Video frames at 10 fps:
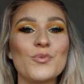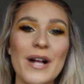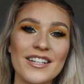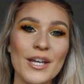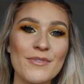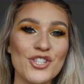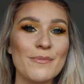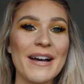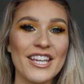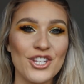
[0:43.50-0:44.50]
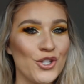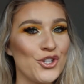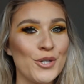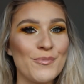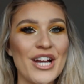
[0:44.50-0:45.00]
welcome to my
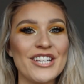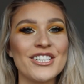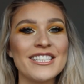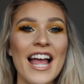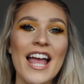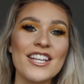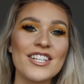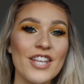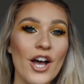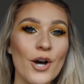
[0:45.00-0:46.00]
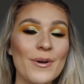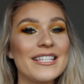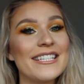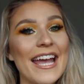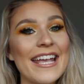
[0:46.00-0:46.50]
YouTube channel.
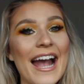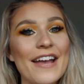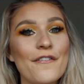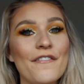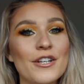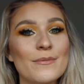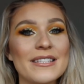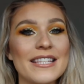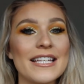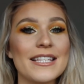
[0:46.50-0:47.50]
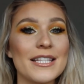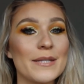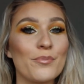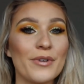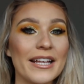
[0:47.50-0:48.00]
So today I filmed this
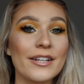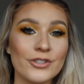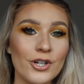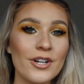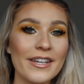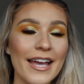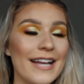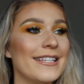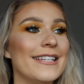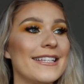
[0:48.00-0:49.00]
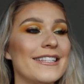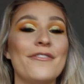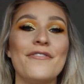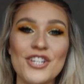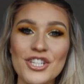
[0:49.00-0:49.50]
spring look as it is
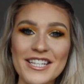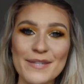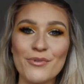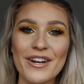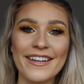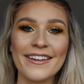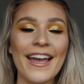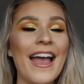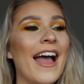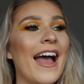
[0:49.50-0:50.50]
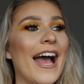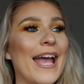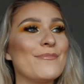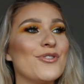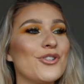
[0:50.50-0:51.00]
officially spring.
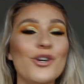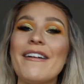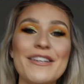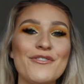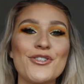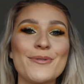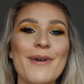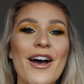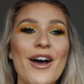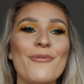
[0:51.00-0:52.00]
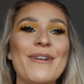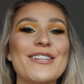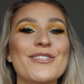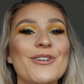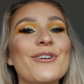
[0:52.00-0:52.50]
I'm so ready for summer,
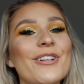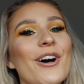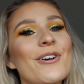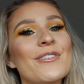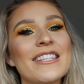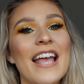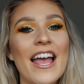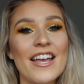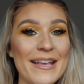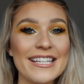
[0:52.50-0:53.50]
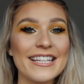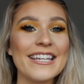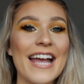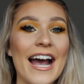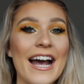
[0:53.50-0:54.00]
we're so close.
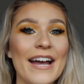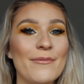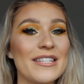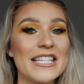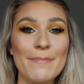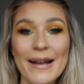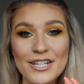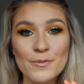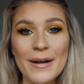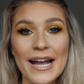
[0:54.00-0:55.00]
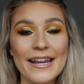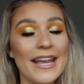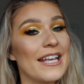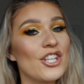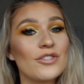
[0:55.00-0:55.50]
Basically I was inspired by
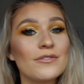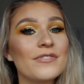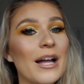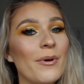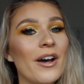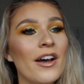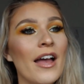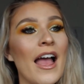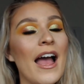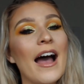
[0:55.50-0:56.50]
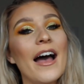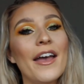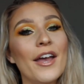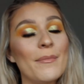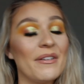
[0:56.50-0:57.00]
a sunflower.
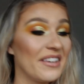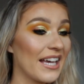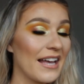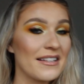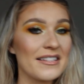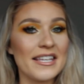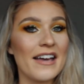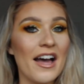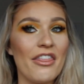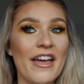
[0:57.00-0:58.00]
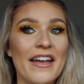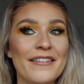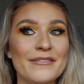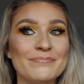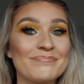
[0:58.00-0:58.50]
If you can't see that
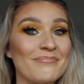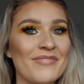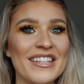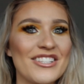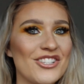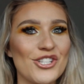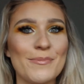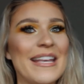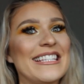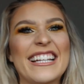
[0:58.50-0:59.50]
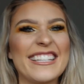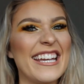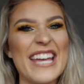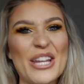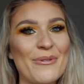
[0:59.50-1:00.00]
then it's just basically
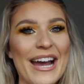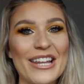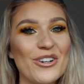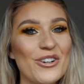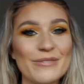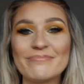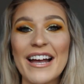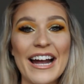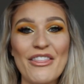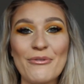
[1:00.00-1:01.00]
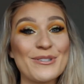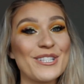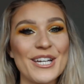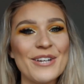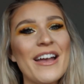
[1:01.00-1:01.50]
a yellow eye look. Either will
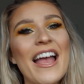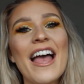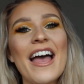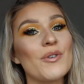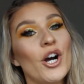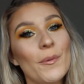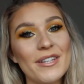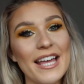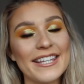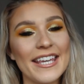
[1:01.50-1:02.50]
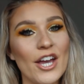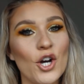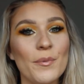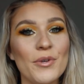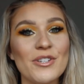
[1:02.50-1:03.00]
do. So I hope you like it,
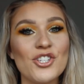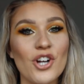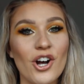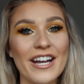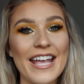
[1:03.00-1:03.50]
hope you enjoy,